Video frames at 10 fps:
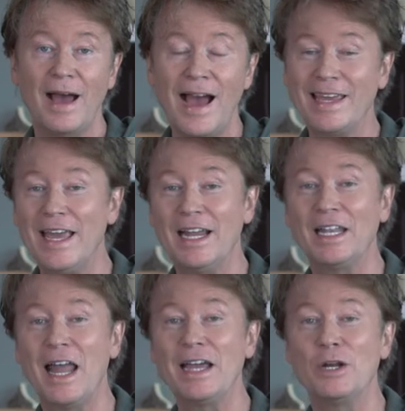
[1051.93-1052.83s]
I can't
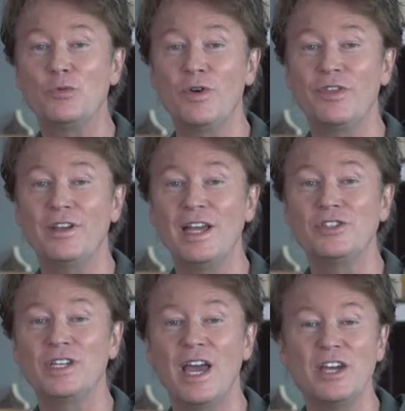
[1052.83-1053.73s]
light it with an
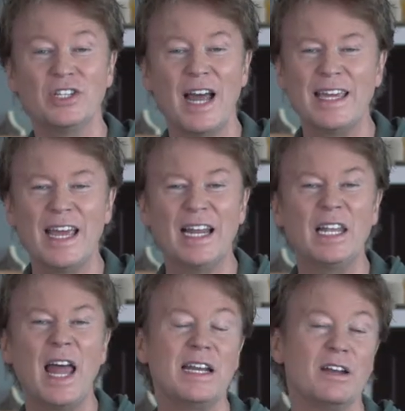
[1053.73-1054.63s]
education. I can't
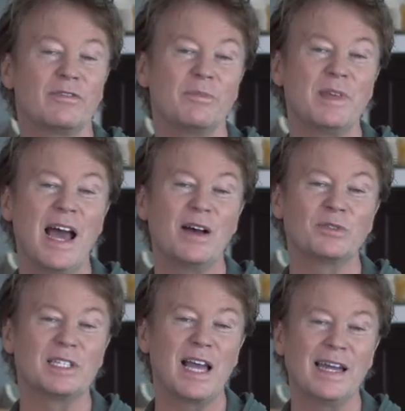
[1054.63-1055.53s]
light it from the
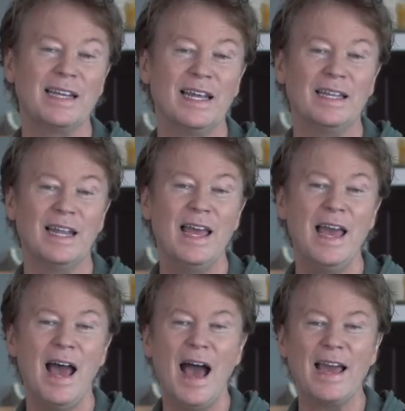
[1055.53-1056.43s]
outside in.
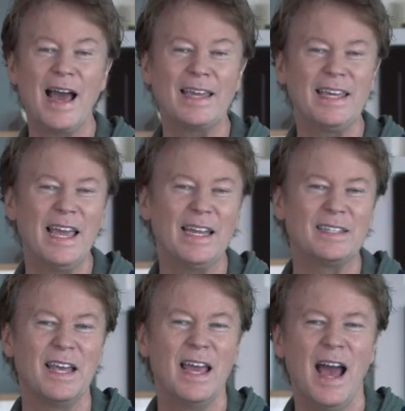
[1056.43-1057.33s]
I
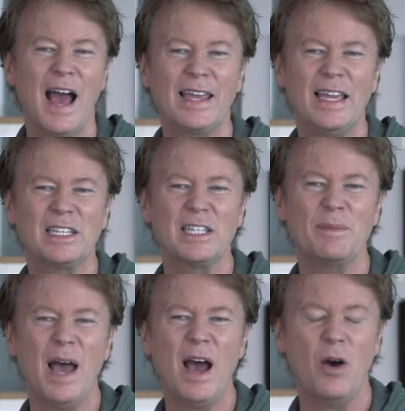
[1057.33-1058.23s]
can't
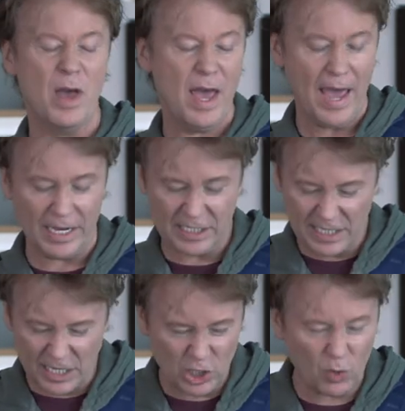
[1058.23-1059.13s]
somehow
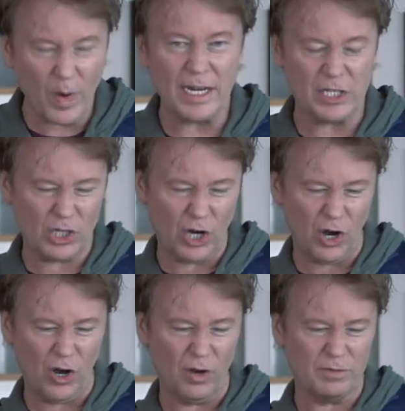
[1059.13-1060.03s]
accentuate its
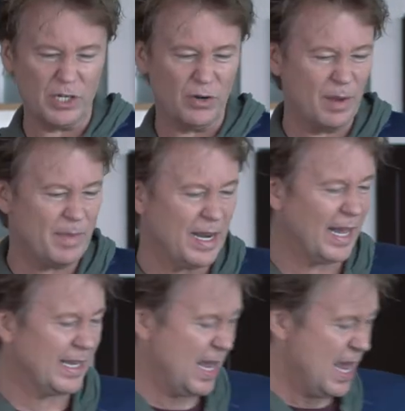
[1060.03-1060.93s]
curves. You know what I mean?
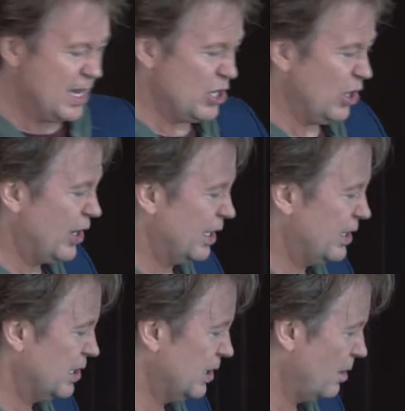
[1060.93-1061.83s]
Like you look at
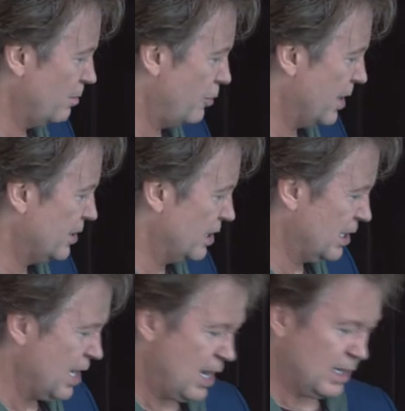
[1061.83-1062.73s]
this little
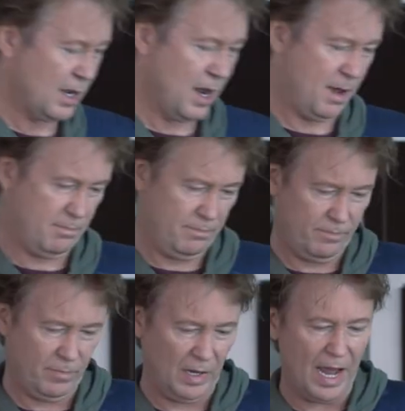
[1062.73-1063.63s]
precious
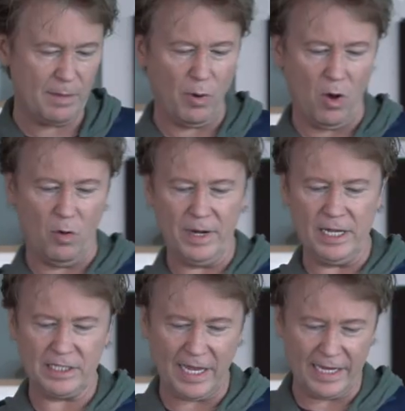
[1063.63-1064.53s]
light bulb and
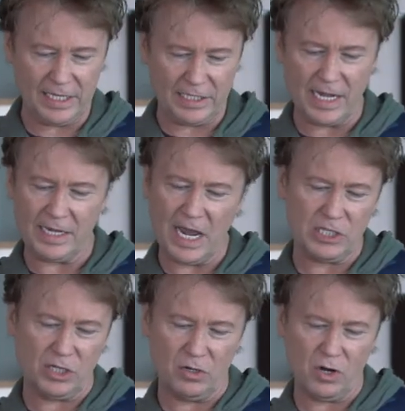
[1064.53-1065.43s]
it's got a
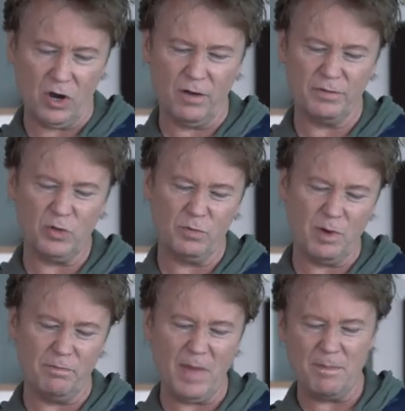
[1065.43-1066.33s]
nice little curve to it,
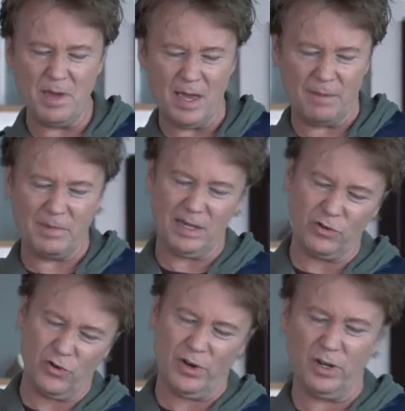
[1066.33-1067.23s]
but maybe I'm
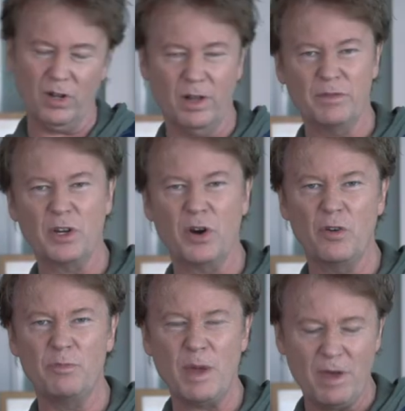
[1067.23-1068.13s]
getting critical of the
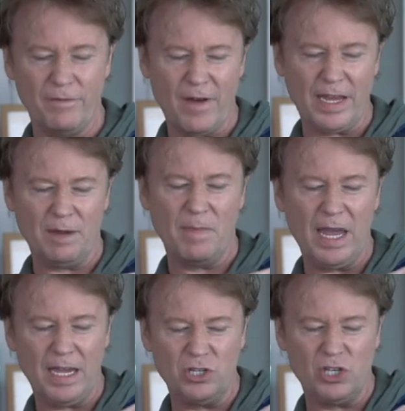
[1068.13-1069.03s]
curve. Maybe if I could
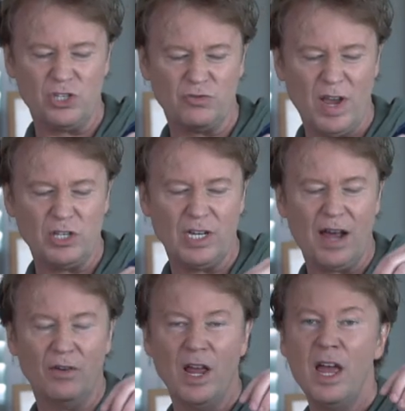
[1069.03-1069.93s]
make it, just stretch it
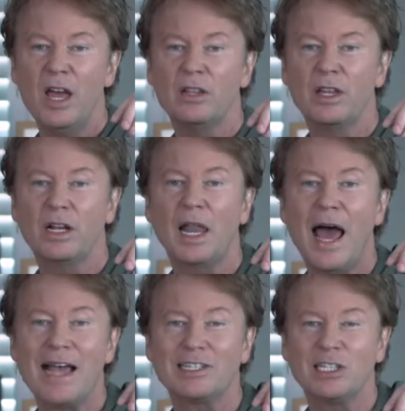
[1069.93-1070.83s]
out, the
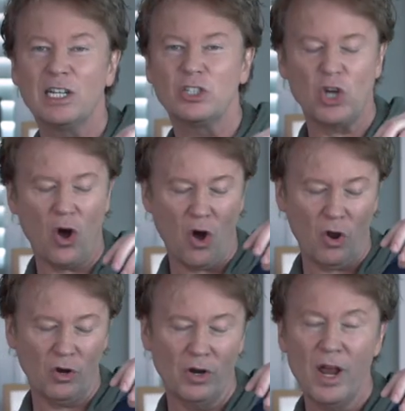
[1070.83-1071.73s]
glass a little
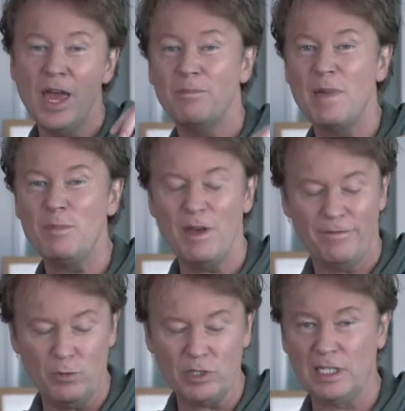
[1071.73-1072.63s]
taller. Maybe
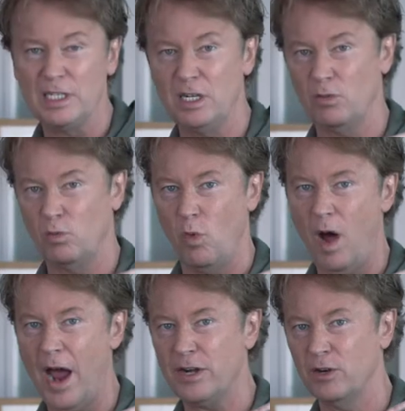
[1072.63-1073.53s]
if it was a little
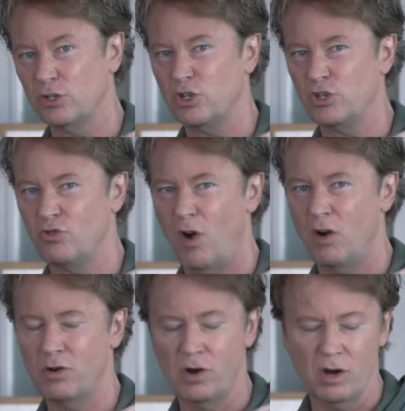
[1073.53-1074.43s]
wider and
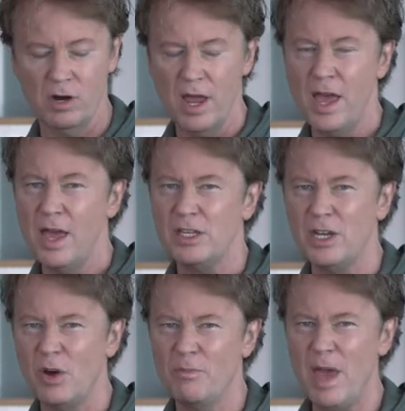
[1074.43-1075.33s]
stronger,
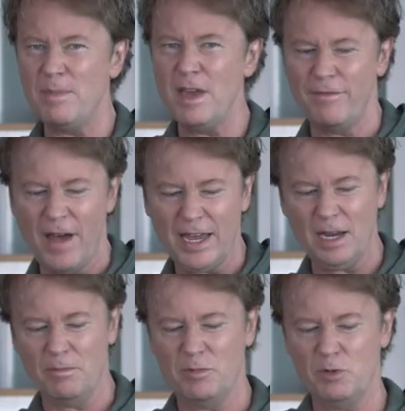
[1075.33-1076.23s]
maybe if I
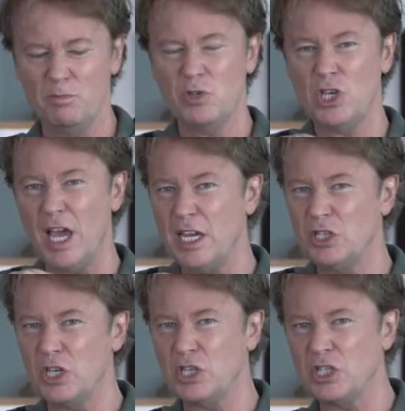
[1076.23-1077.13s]
could
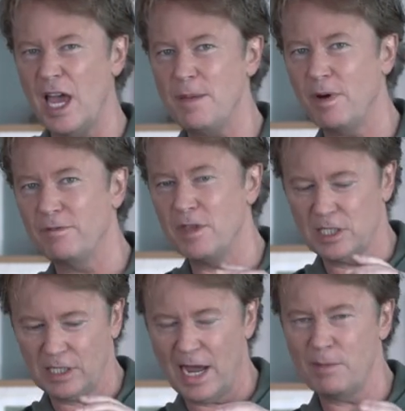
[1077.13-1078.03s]
change the shape of
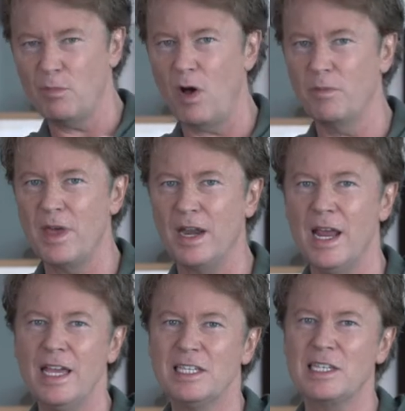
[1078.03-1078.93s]
this light bulb that
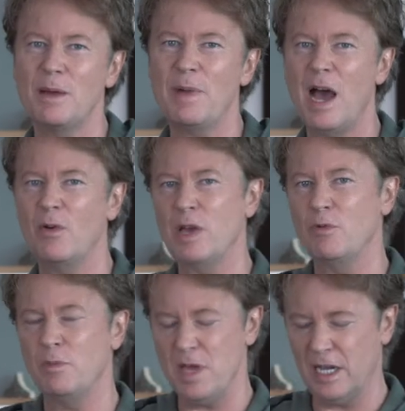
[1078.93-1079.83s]
somehow it
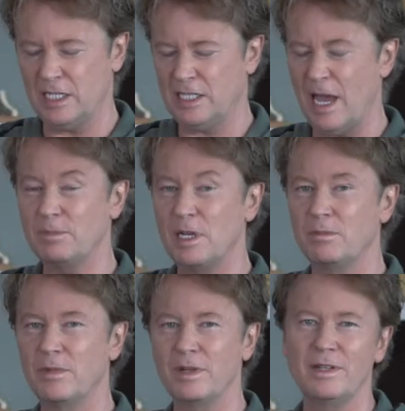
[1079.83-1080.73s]
would be
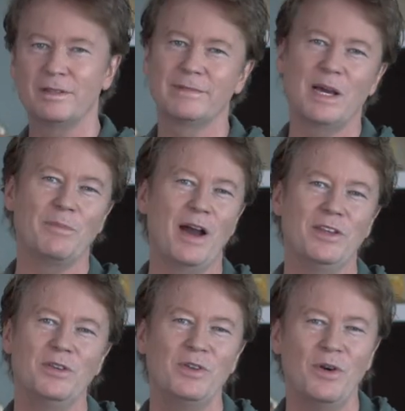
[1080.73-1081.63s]
accepted. Come on,
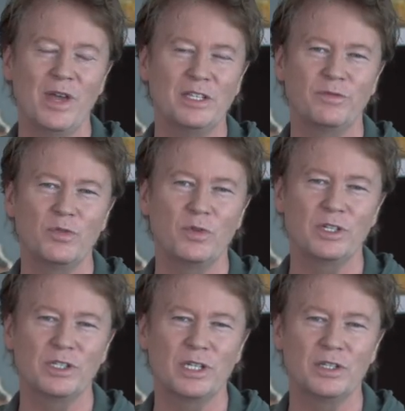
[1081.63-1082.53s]
that's
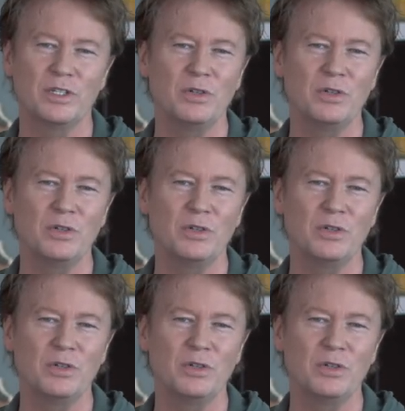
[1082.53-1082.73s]
foolishness.